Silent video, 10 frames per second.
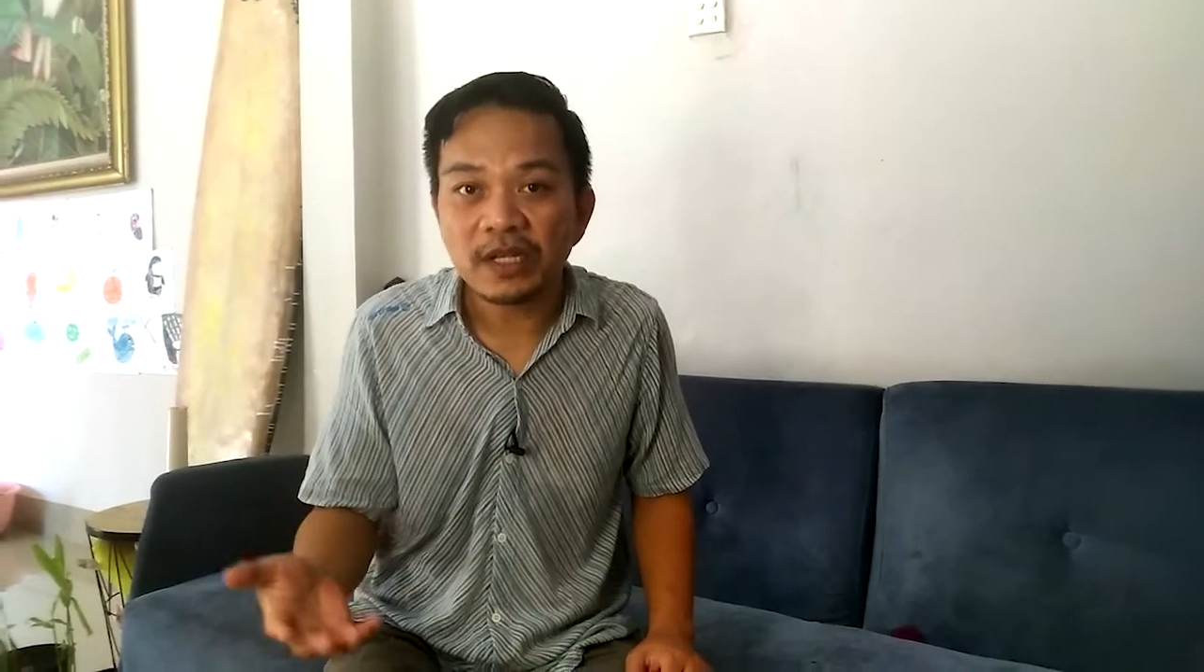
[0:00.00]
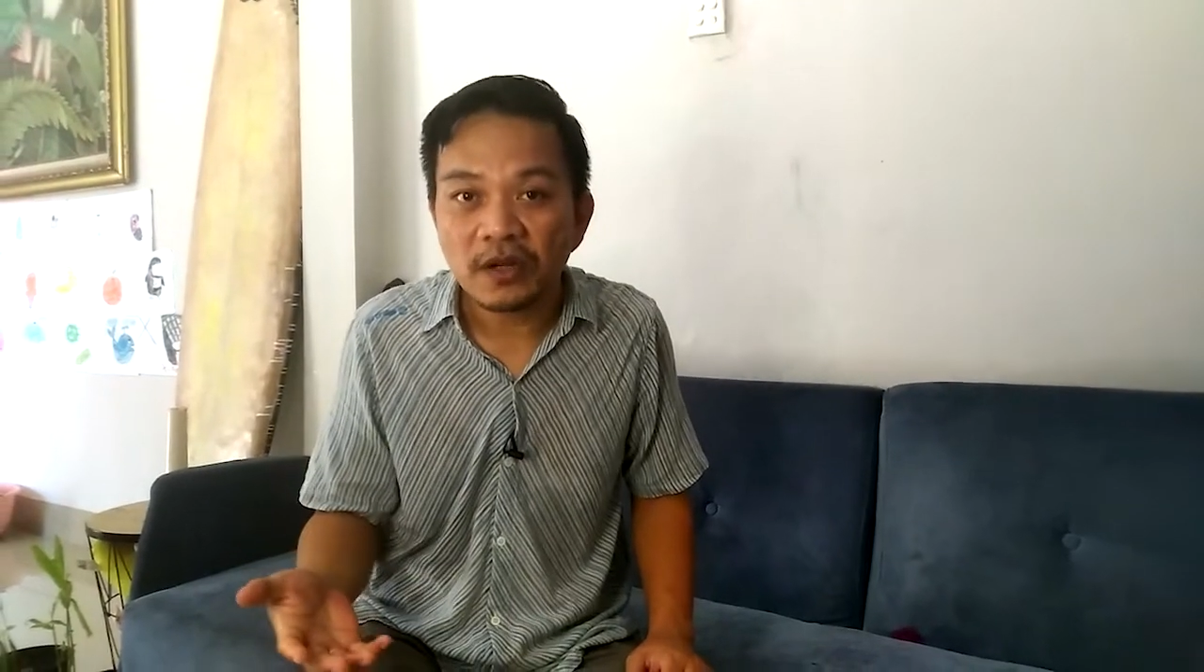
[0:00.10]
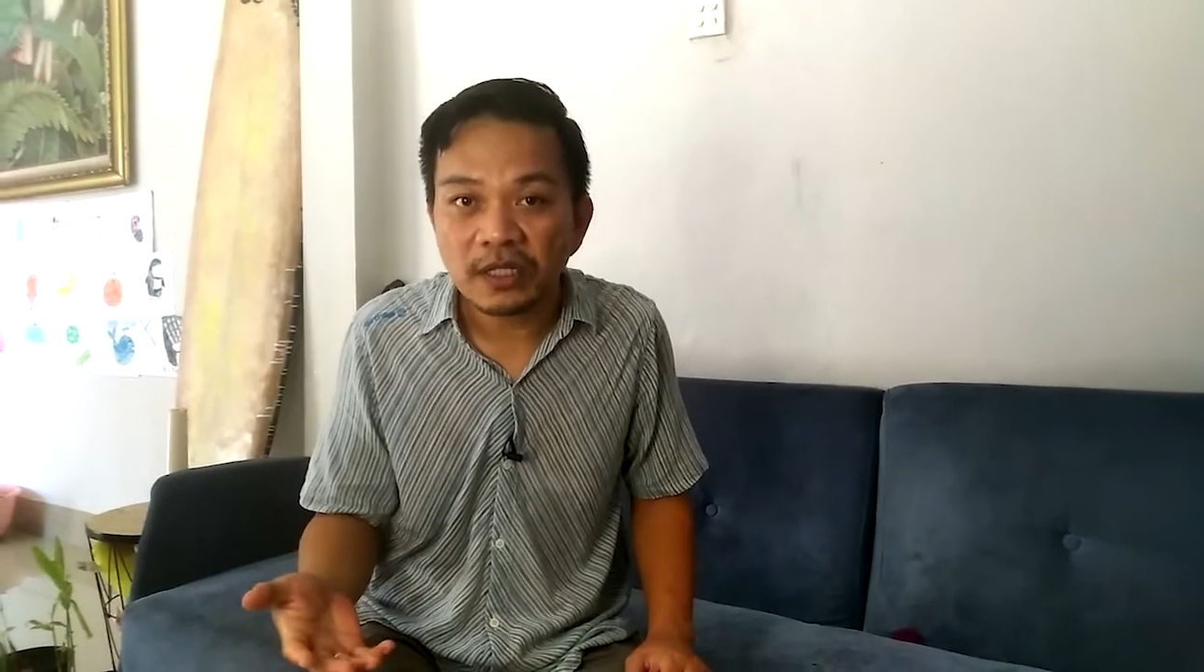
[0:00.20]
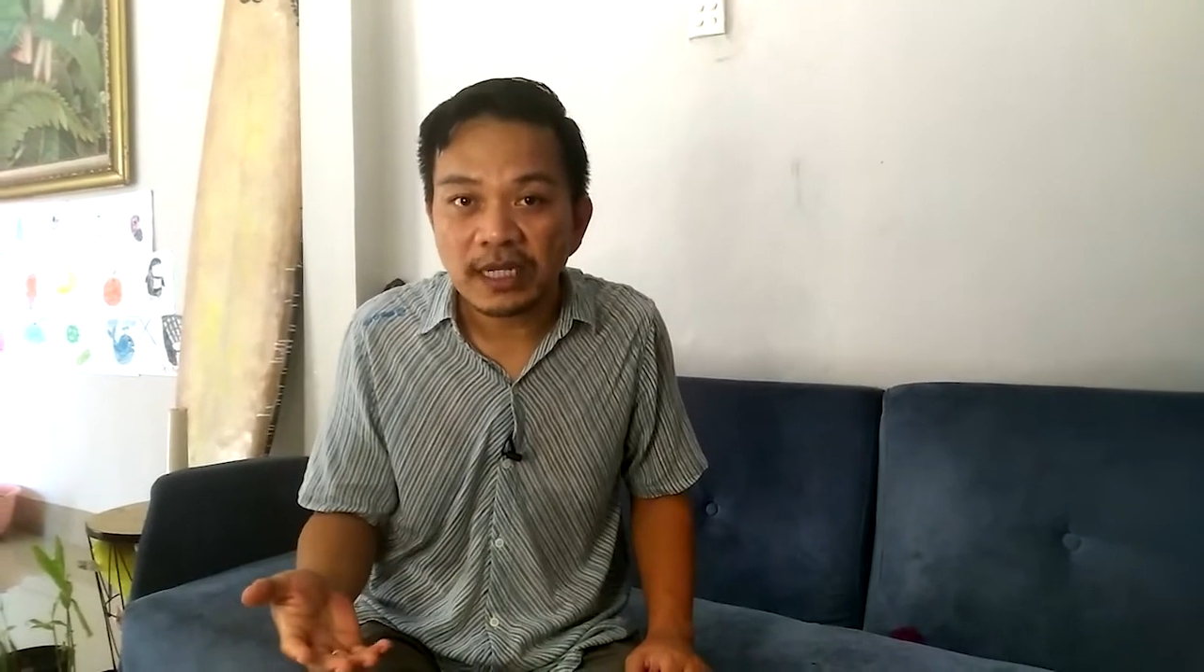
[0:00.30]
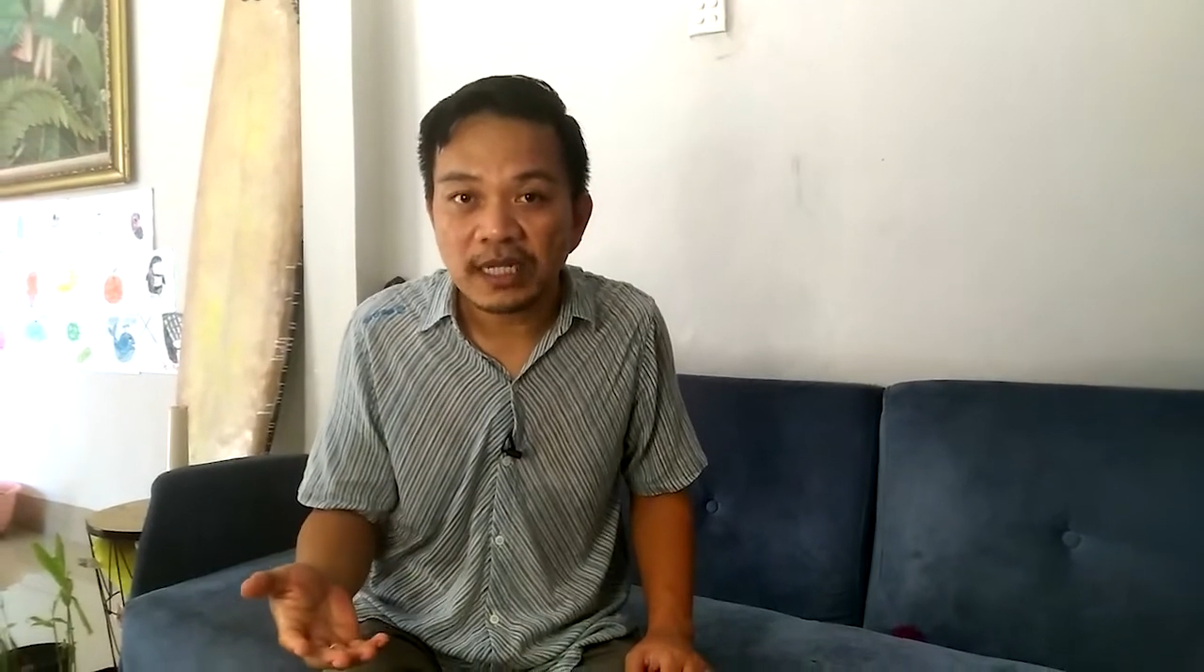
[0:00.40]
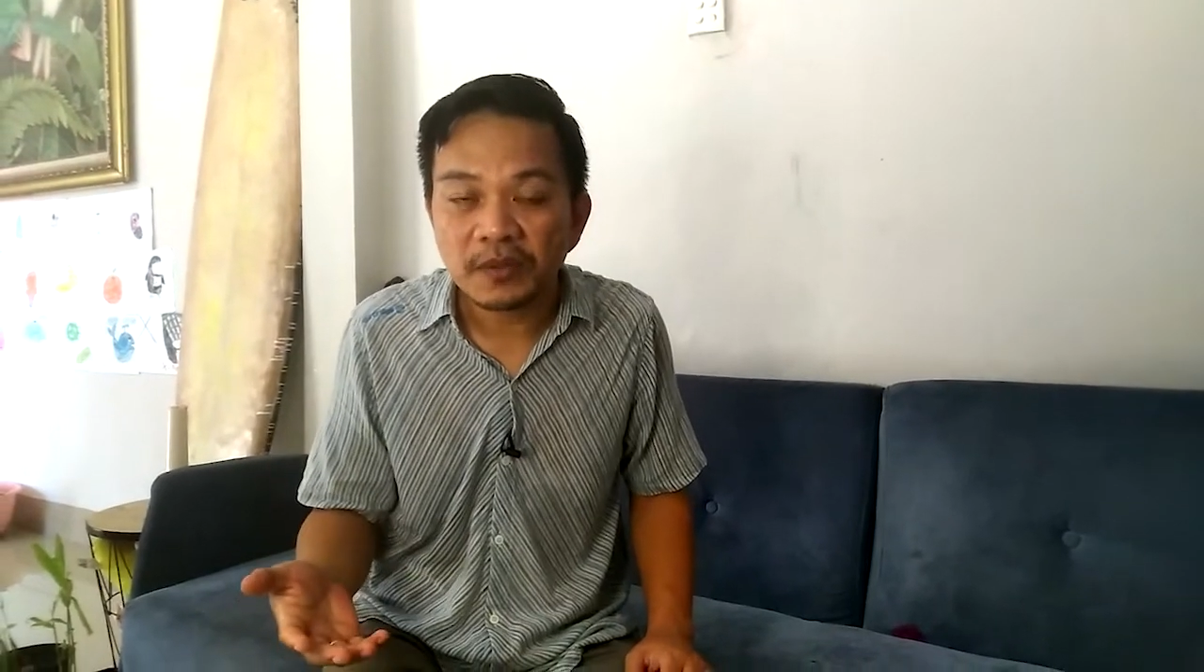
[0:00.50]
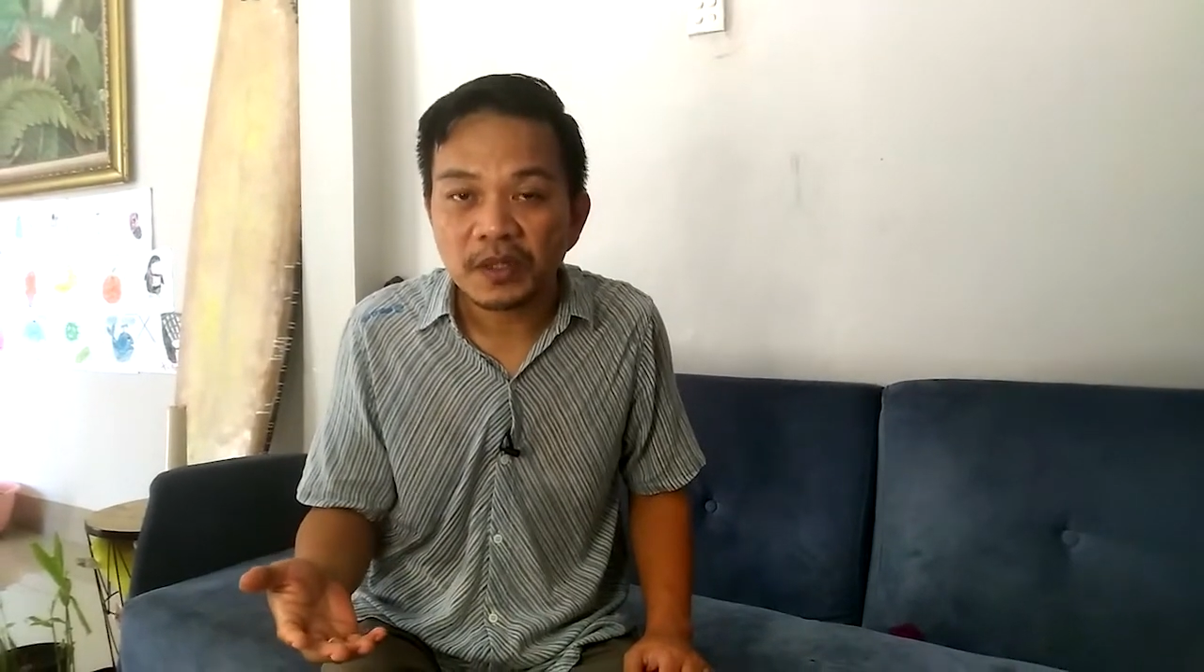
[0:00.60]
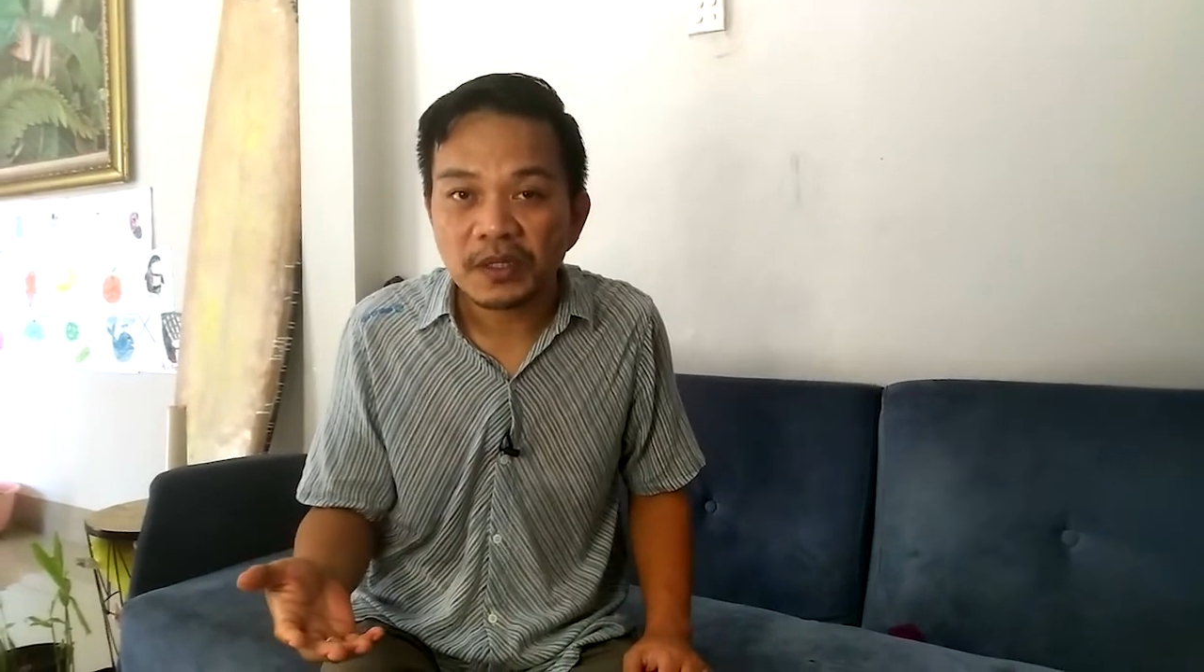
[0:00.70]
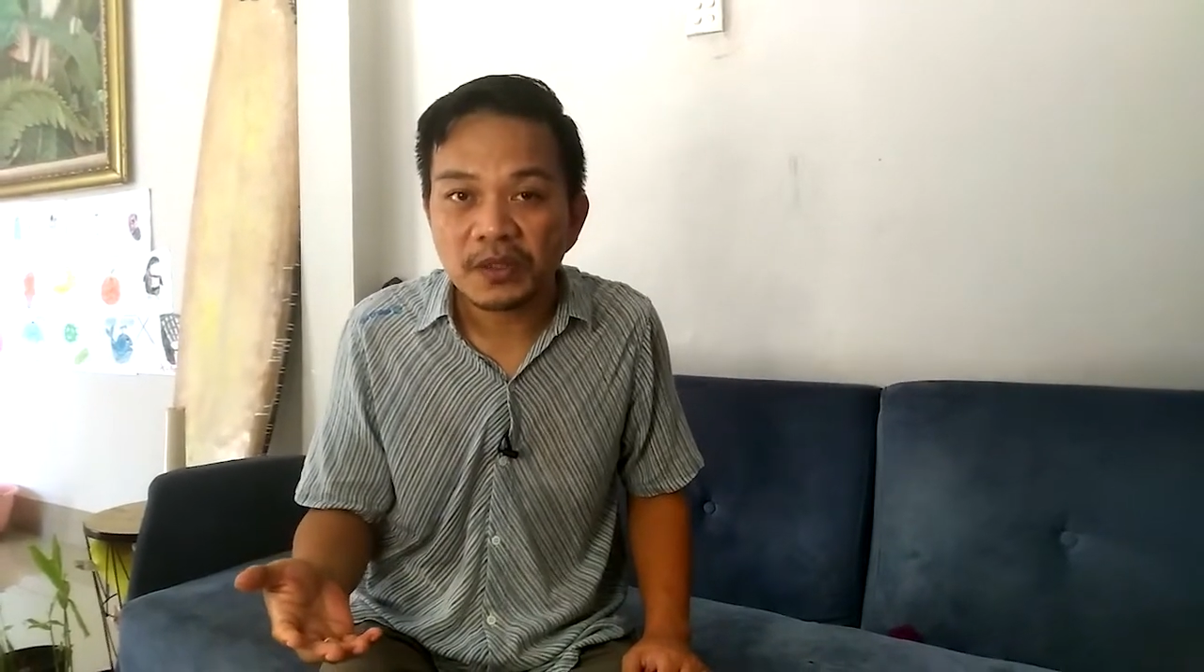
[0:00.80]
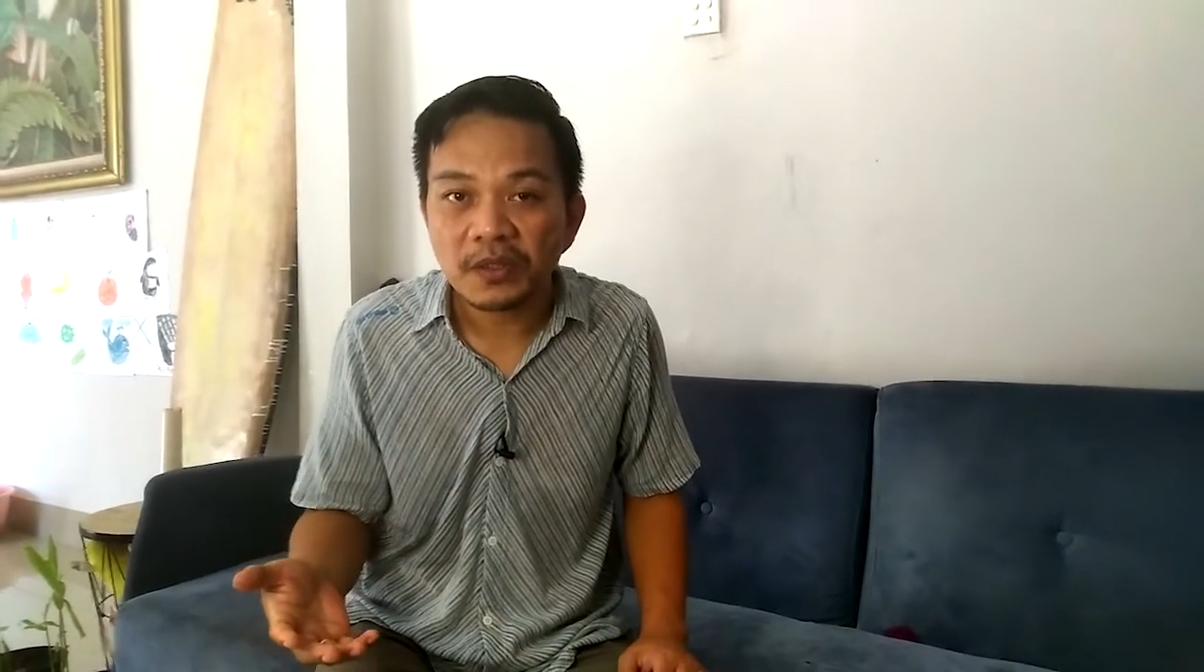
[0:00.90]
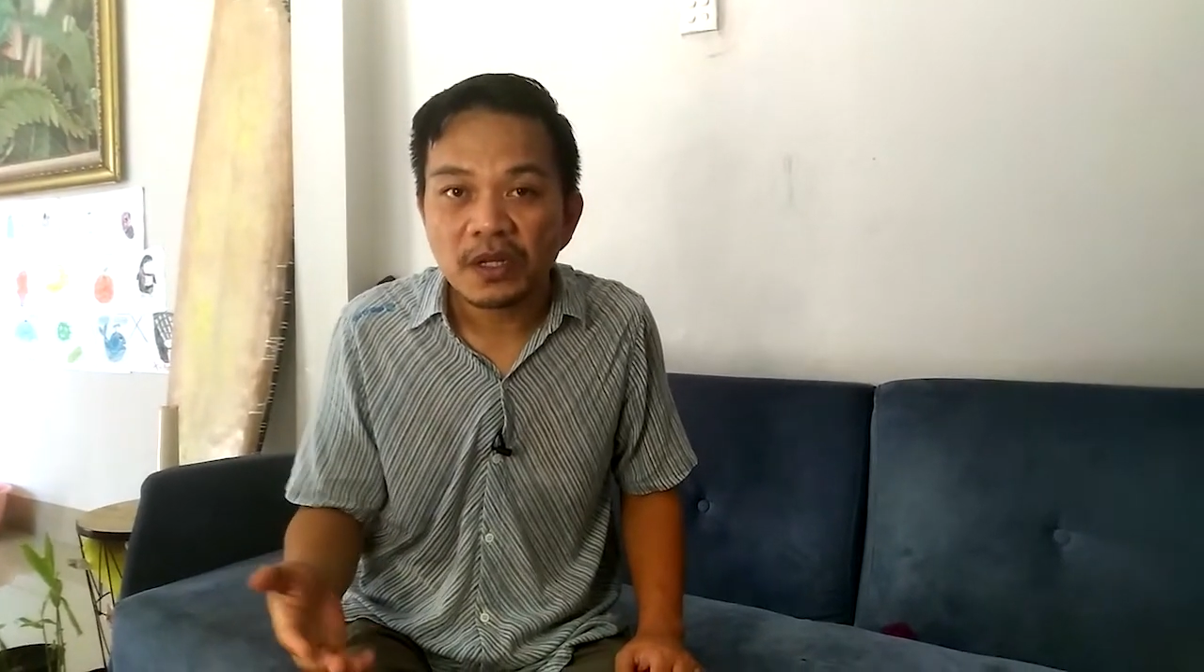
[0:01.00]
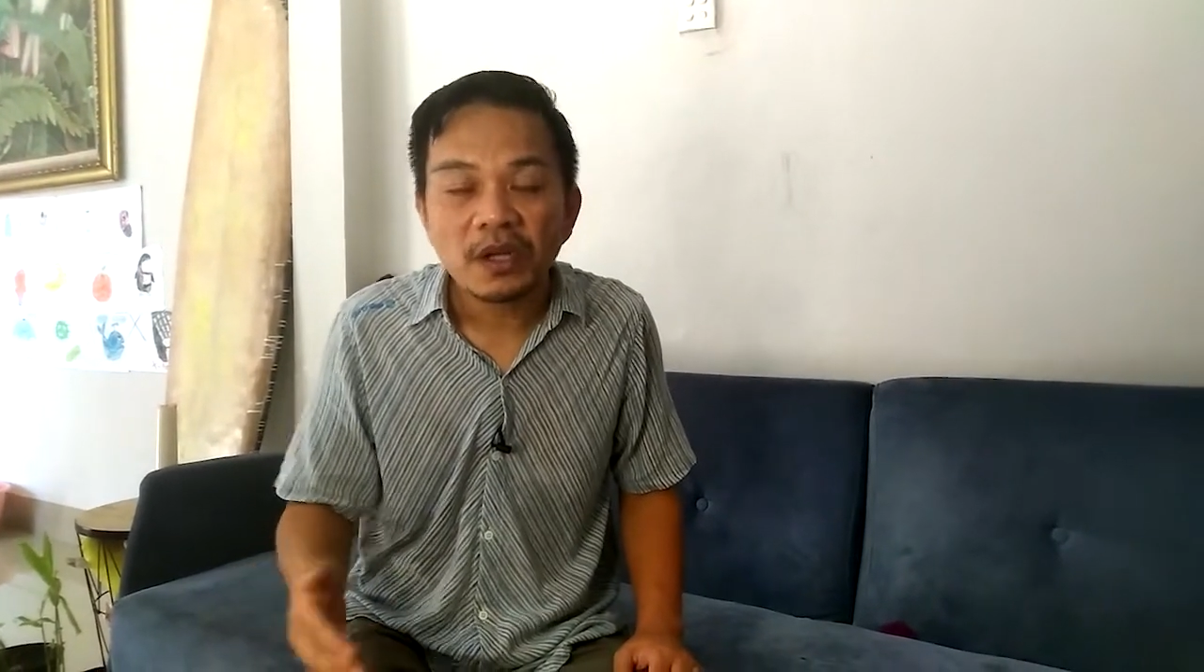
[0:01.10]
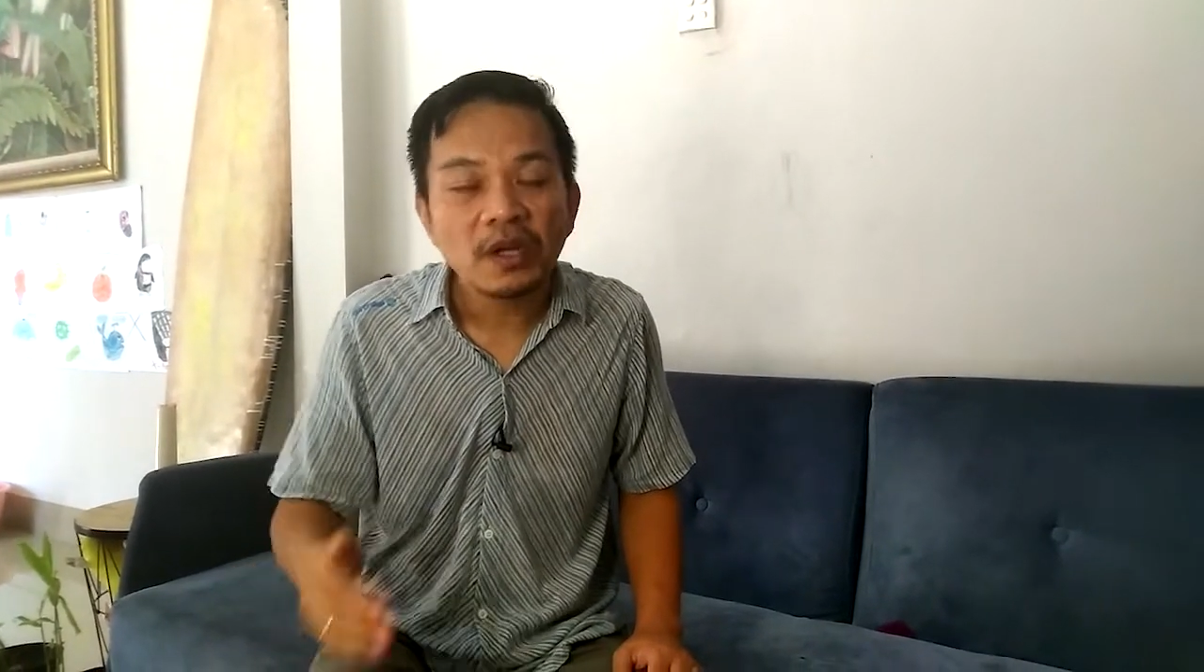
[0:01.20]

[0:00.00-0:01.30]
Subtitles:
contact with you,